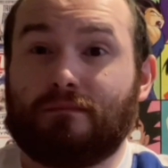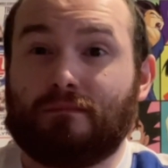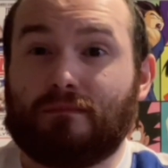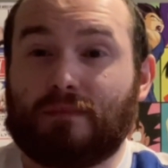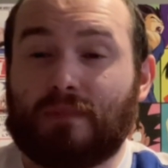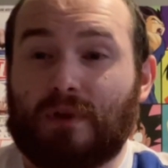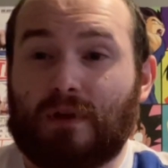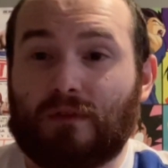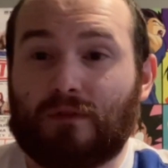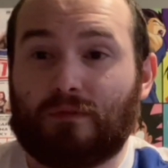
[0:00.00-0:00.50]

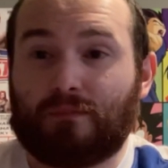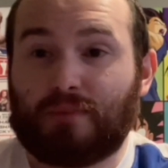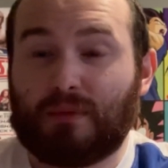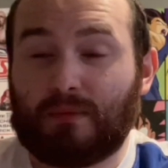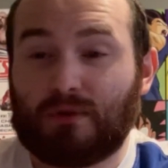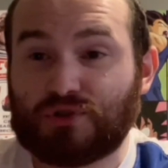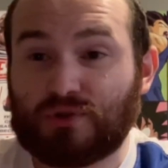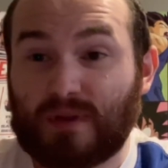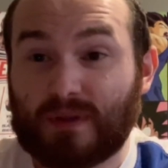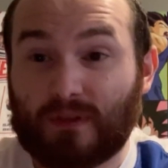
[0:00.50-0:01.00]
That's pretty
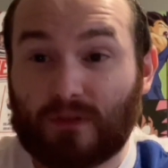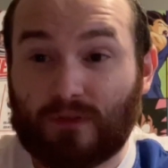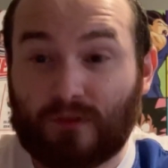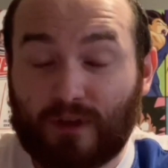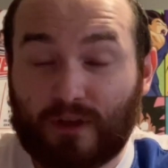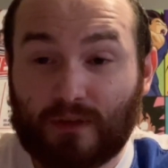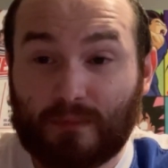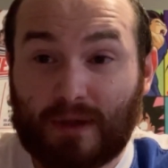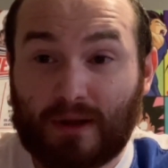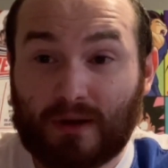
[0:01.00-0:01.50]
much all I have to say
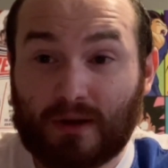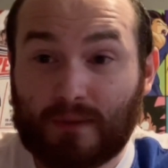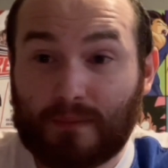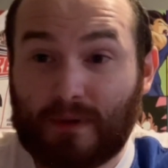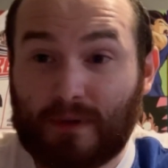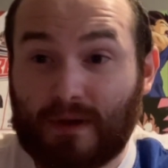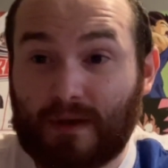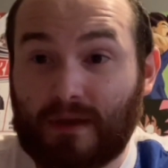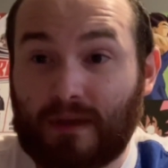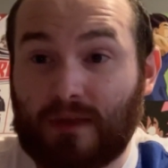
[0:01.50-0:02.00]
about
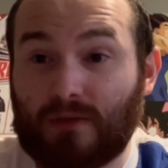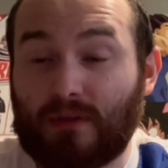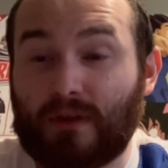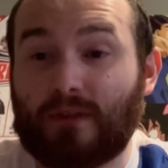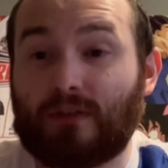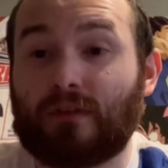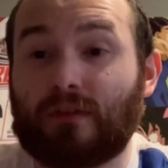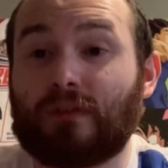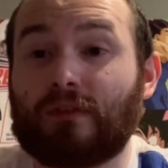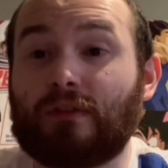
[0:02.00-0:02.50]
everybody,
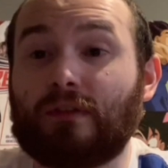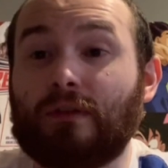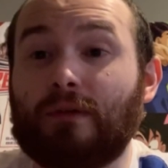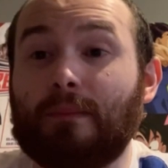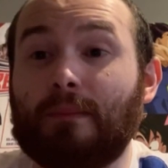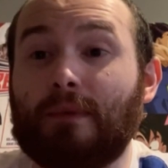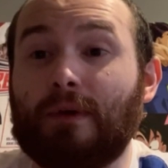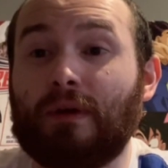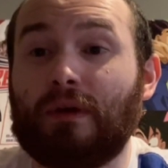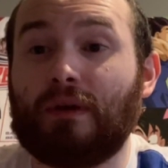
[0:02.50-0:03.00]
unless
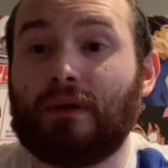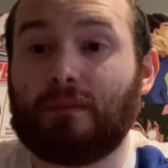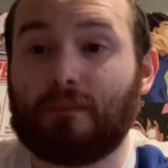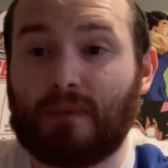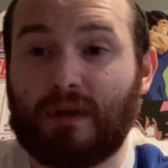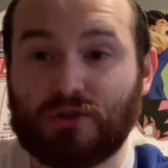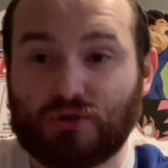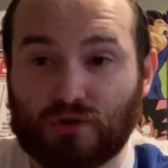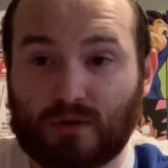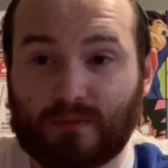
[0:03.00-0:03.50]
some
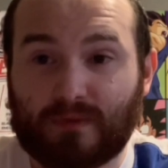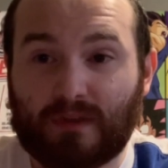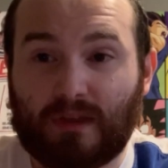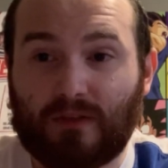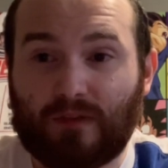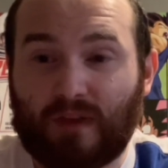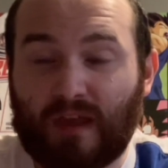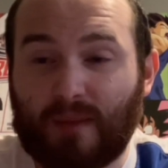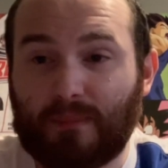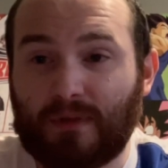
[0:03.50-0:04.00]
major
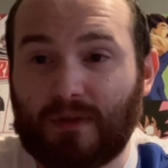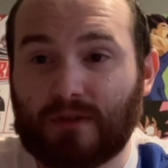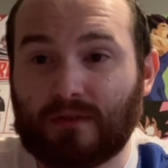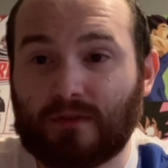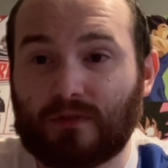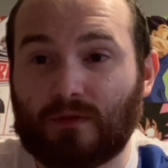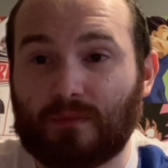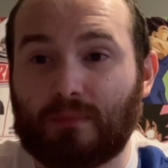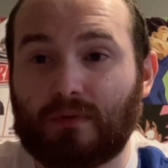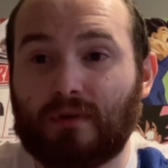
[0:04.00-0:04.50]
updates happen here.
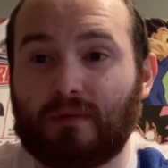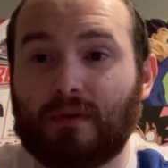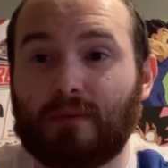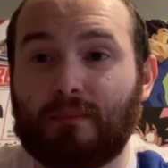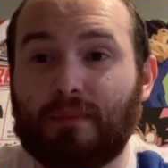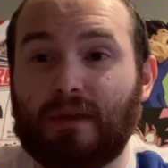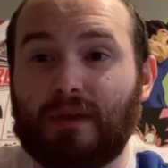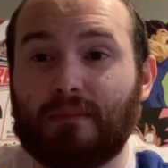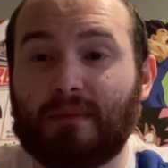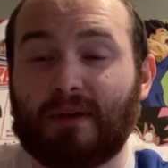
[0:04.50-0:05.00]
This will probably
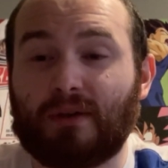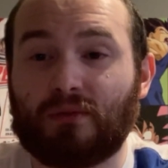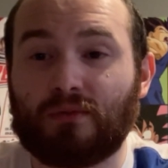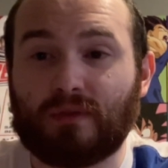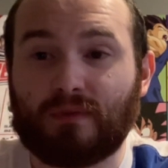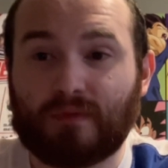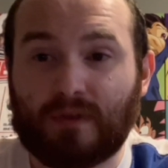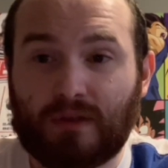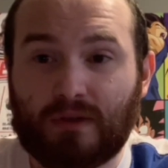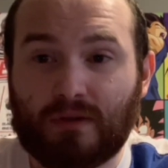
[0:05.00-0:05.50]
be my
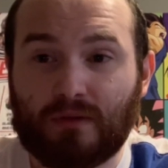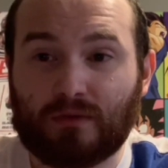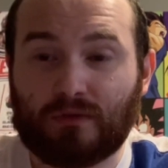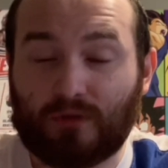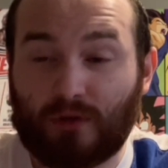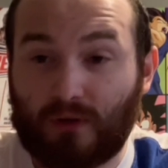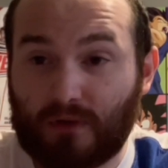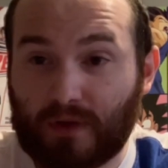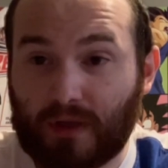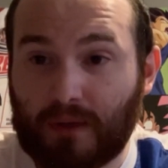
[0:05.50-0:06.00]
only video
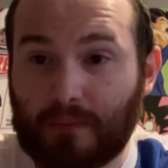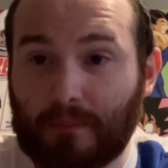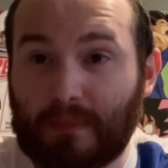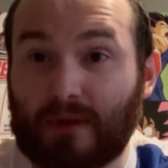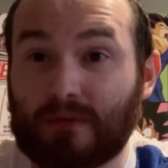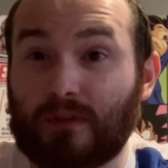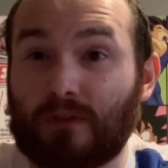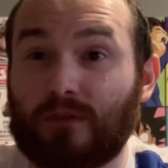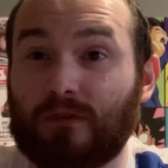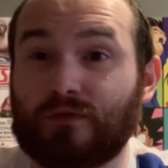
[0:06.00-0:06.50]
talking
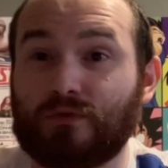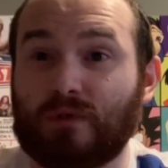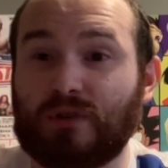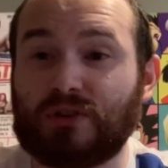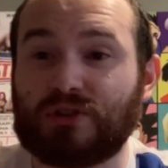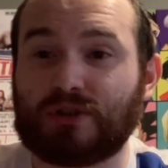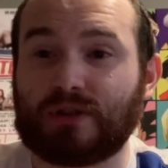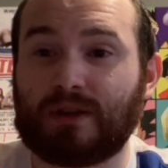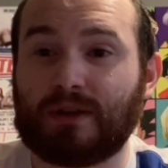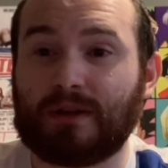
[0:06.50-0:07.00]
about this
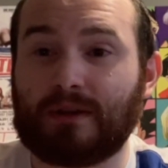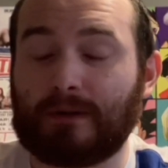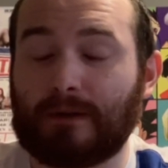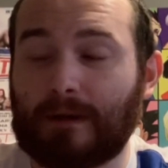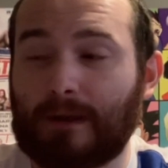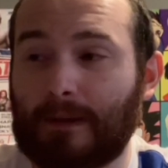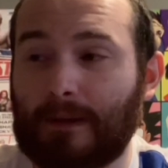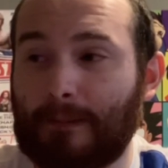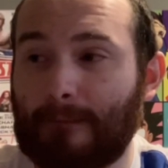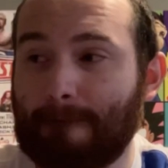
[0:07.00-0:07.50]
situation
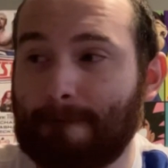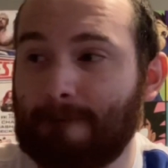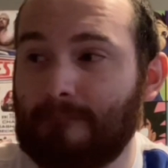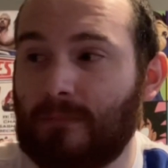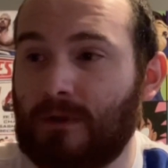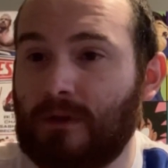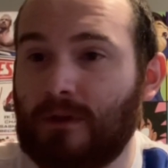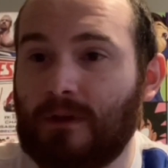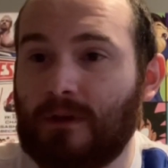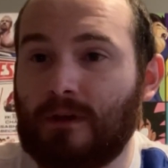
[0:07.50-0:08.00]
here.
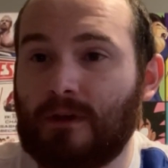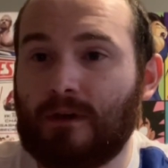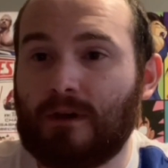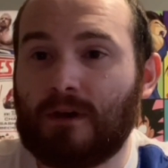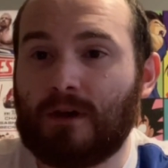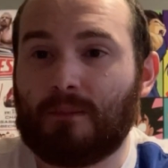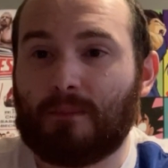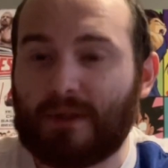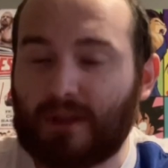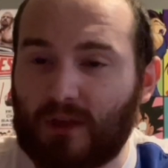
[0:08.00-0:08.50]

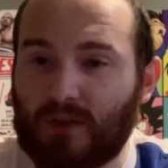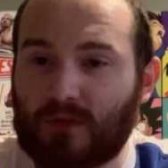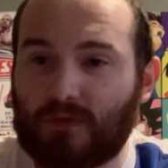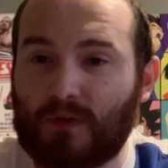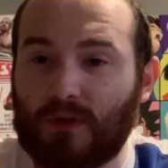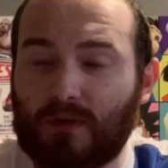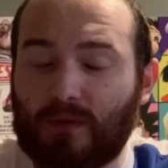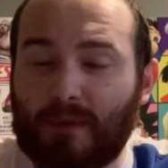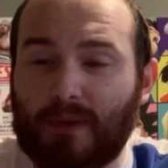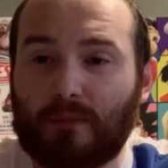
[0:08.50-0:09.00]
My next
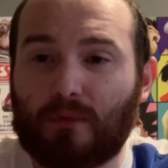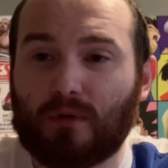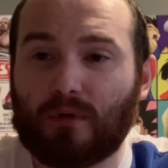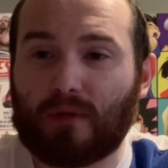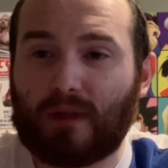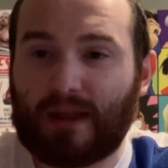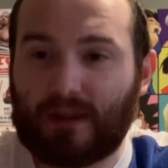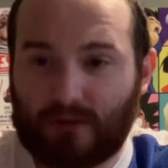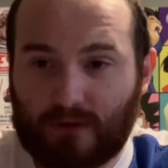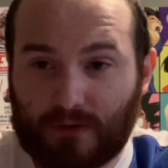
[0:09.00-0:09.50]
video will be more
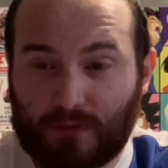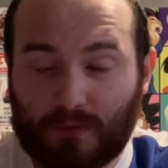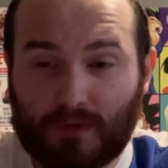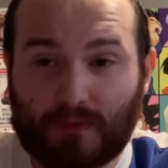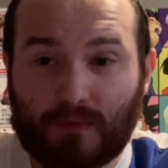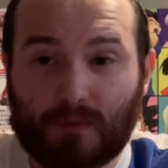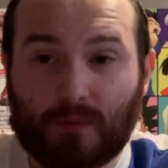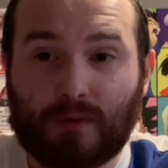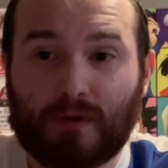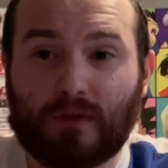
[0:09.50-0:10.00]
lighthearted with
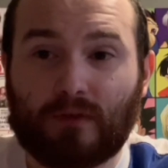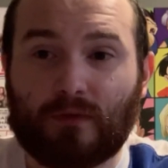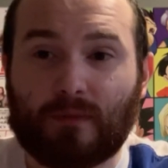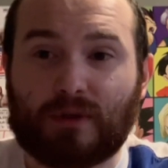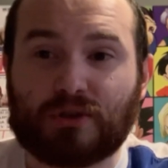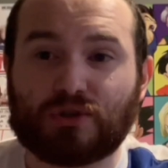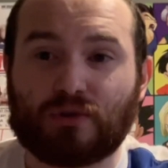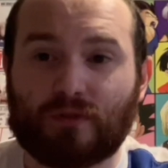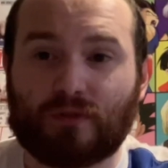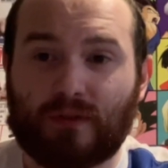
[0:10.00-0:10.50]
everyone, so
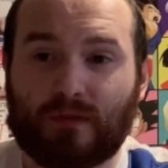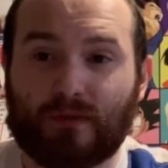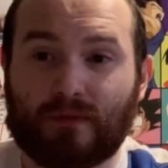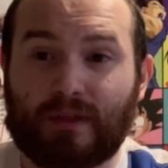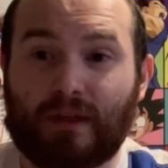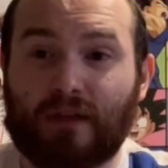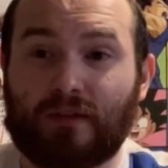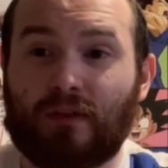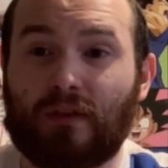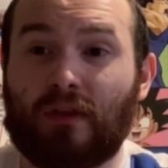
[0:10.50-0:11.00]
make sure I'll see you for
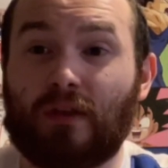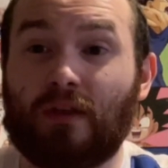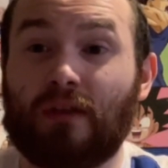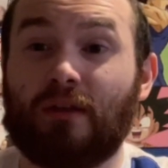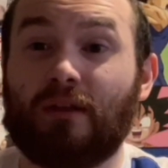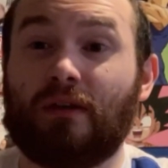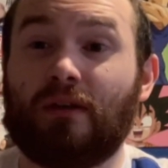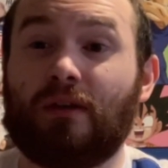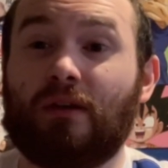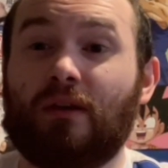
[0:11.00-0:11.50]
that.
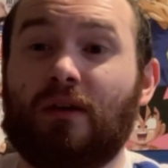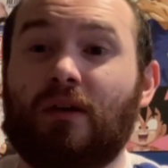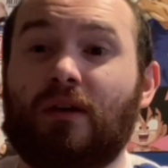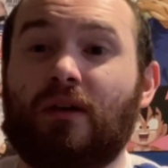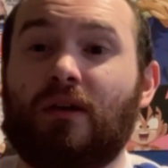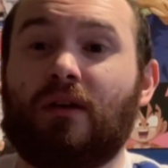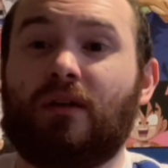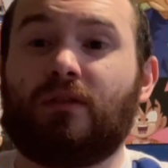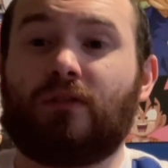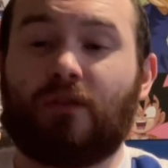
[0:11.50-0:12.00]

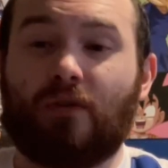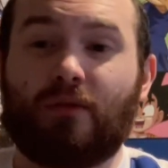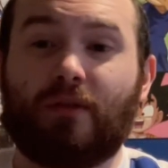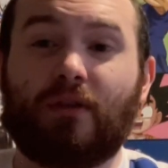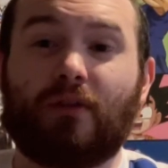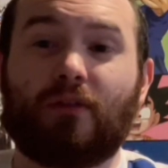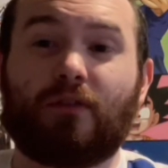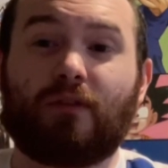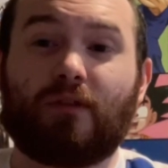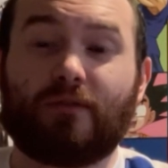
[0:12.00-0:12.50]
Till then,
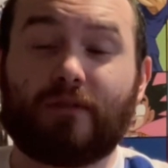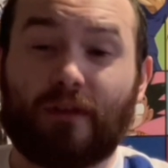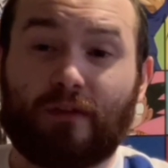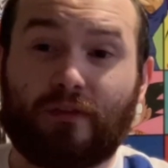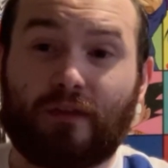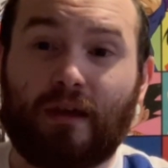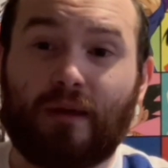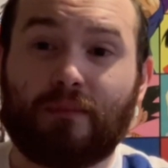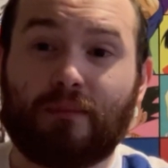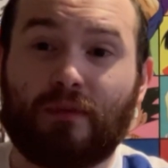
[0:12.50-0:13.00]
I'll see you all next
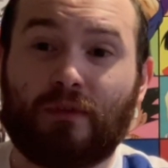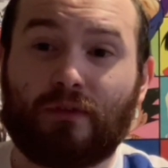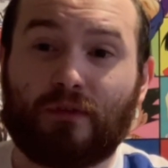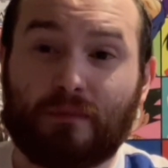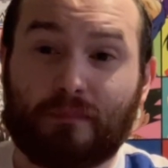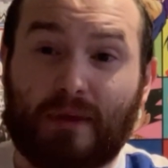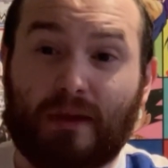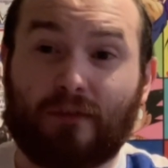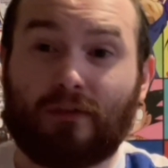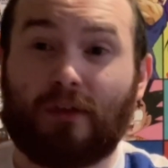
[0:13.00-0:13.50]
time. This is our
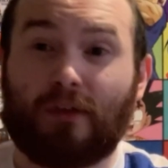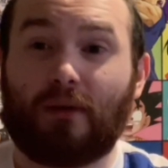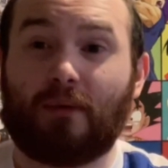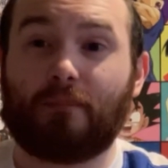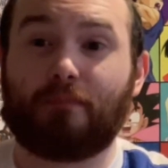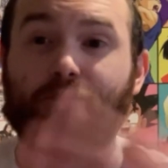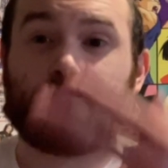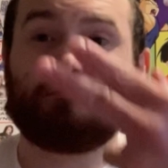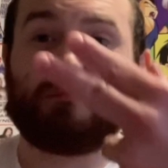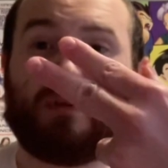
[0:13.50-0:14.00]
big say out.
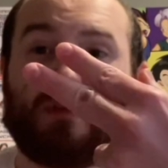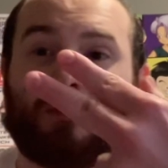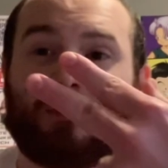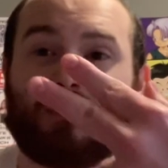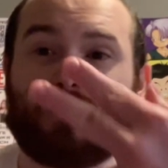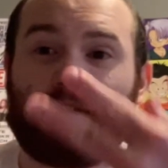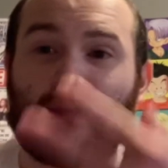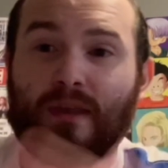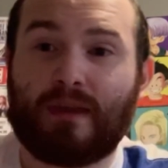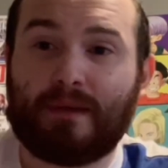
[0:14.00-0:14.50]
Peace.